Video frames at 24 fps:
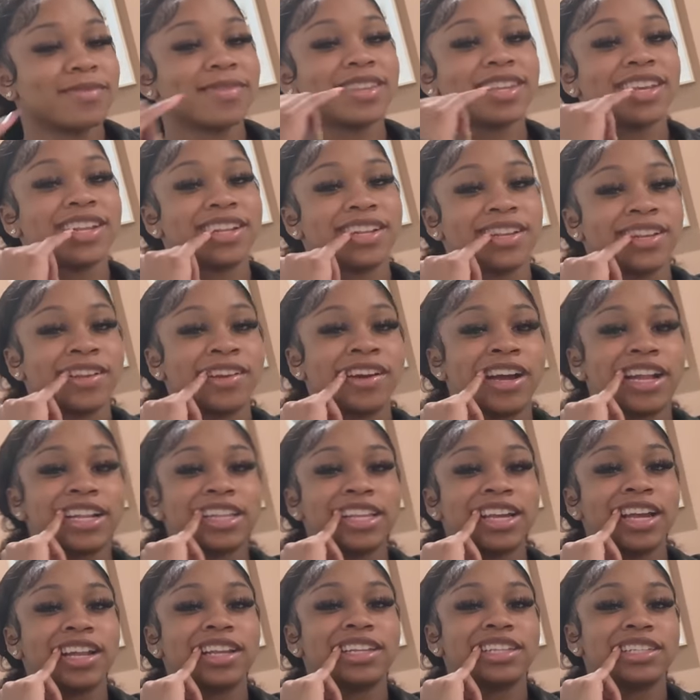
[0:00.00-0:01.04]
No, I
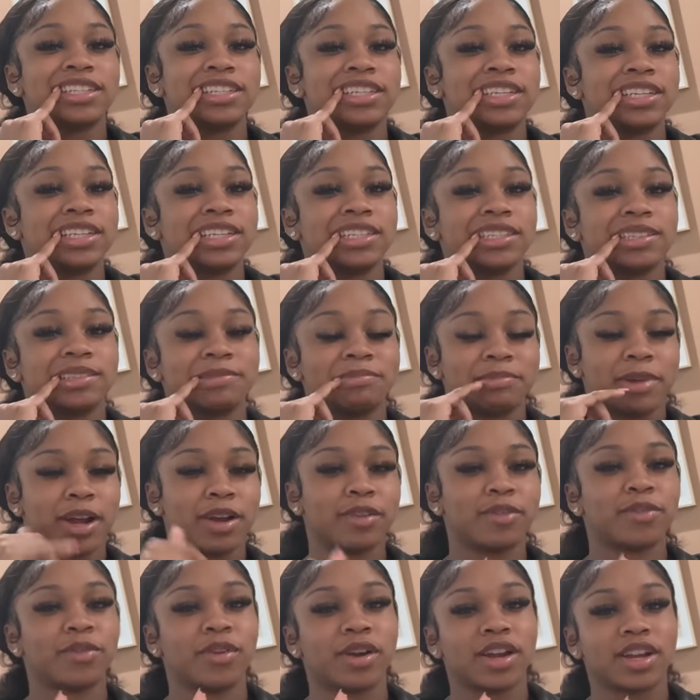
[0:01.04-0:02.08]
think I just need to get some
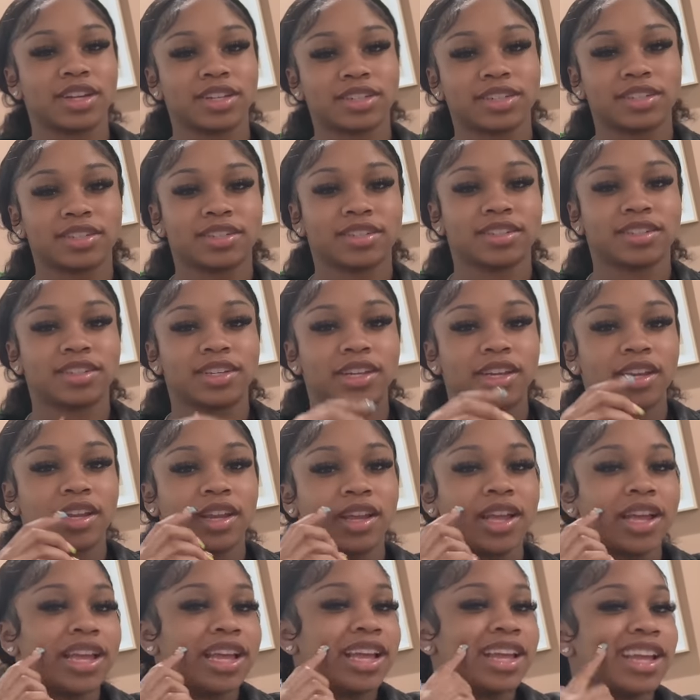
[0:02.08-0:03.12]
mouthwash.
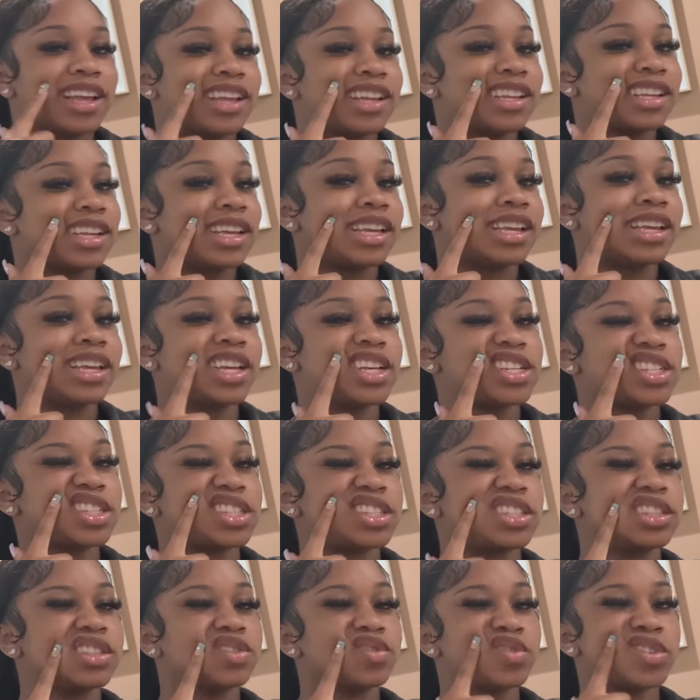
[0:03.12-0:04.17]
Mouthwash?
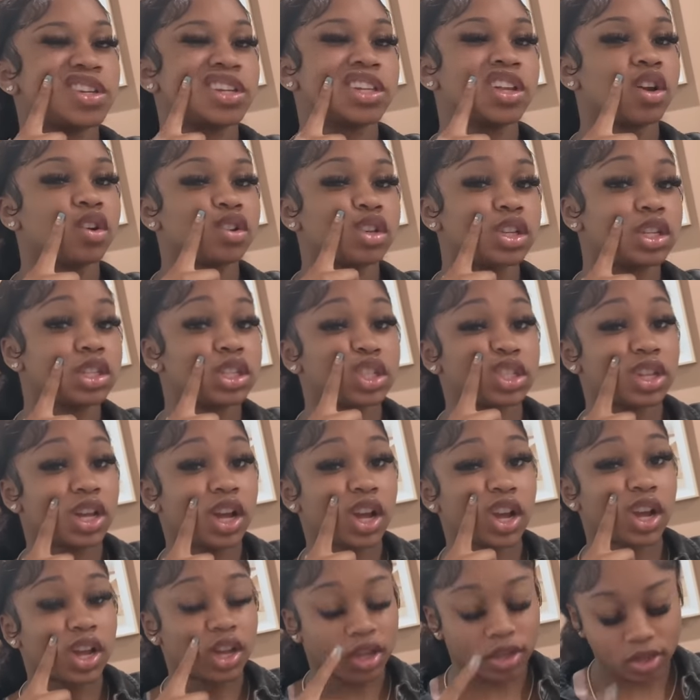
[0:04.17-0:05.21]
on this
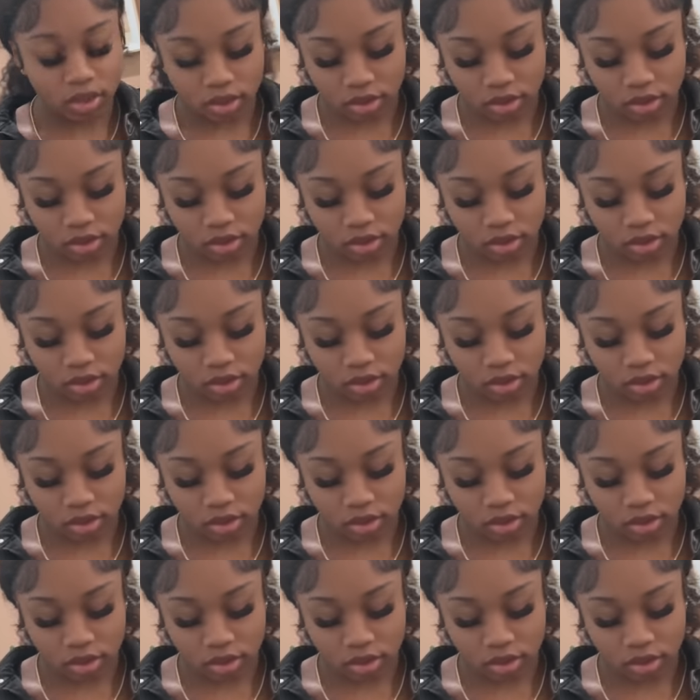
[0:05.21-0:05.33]
side.